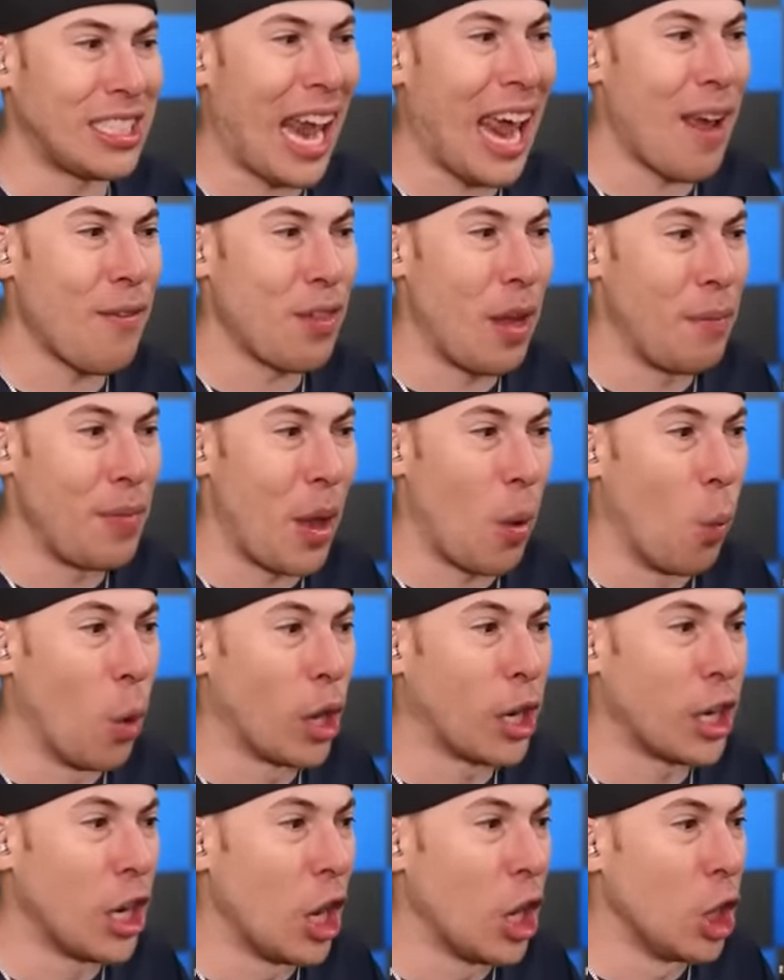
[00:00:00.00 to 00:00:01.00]
save them, then
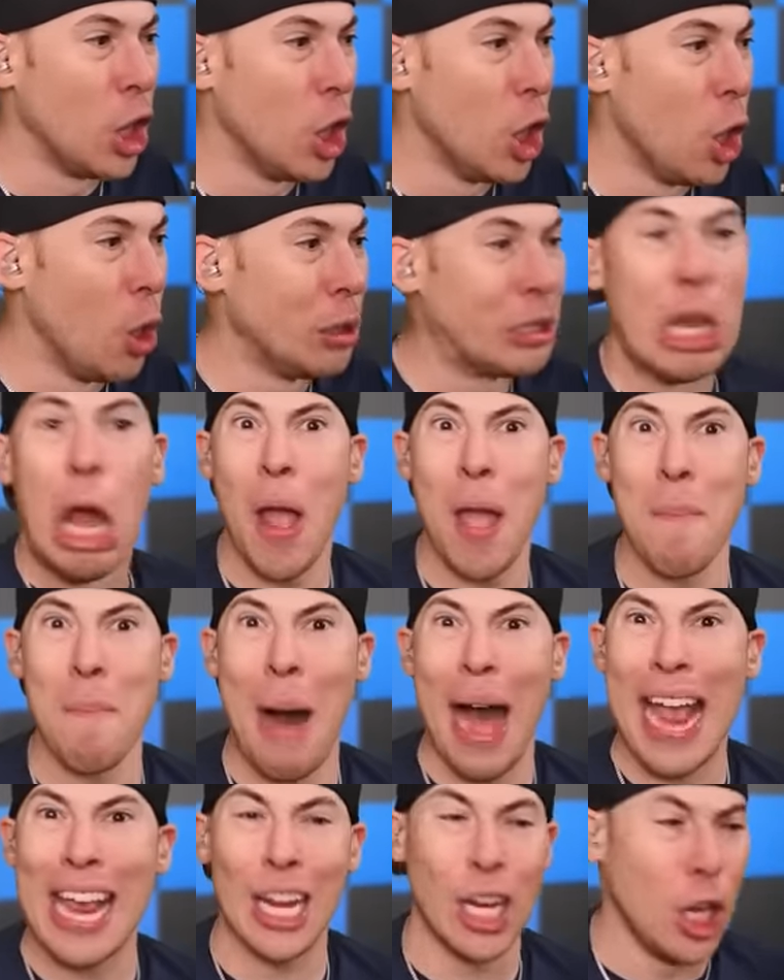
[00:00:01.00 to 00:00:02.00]
we're going to lose. We
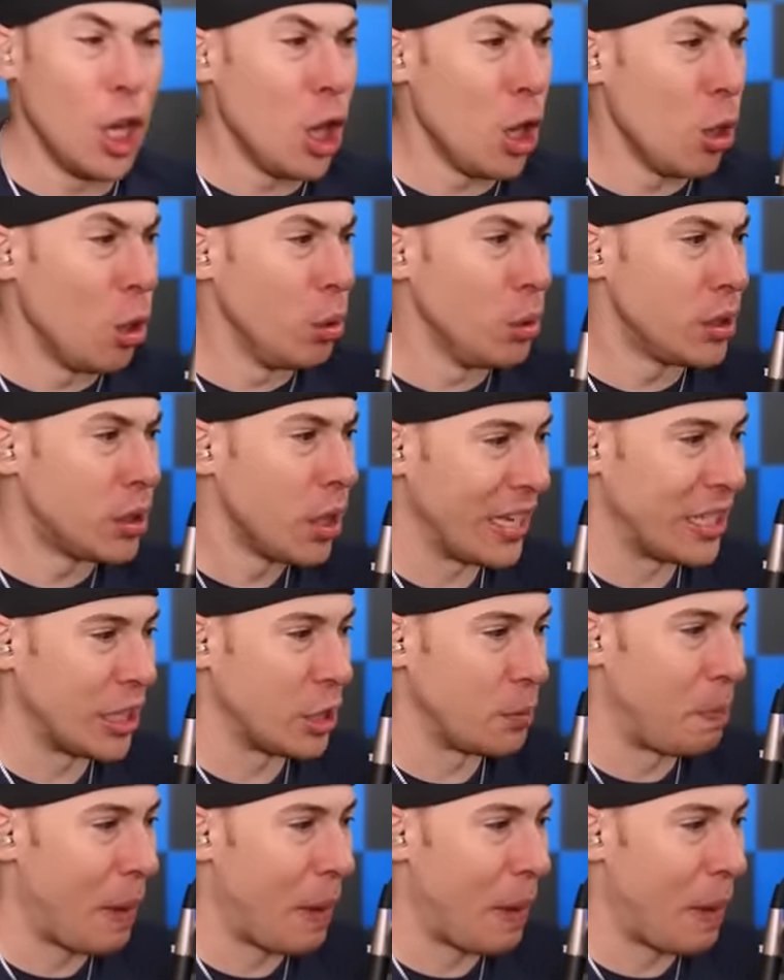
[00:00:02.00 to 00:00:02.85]
might lose. This